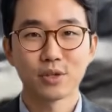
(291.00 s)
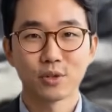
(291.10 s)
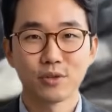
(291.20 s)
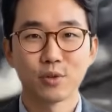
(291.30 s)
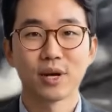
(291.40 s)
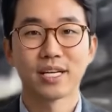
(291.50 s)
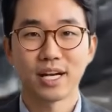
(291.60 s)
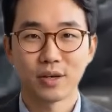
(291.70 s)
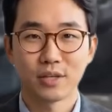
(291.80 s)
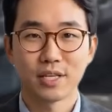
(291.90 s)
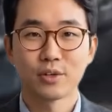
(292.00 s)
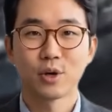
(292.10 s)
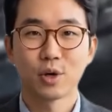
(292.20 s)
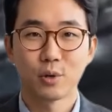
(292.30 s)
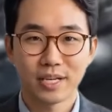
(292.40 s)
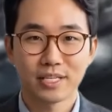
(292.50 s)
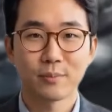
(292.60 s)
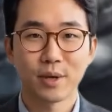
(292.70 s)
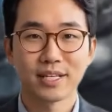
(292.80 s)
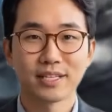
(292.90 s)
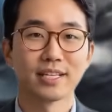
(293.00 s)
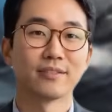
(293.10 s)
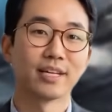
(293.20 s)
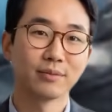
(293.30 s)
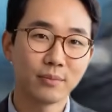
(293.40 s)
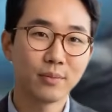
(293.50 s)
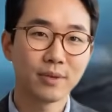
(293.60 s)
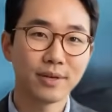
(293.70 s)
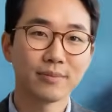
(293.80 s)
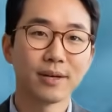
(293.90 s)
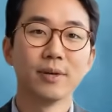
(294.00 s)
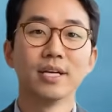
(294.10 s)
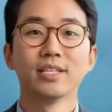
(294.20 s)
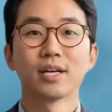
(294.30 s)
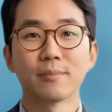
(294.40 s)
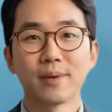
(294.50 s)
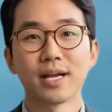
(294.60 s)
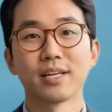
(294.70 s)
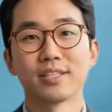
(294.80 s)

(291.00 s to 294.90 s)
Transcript: a precision hit on the engine compartment, the hostile tank erupts in flames.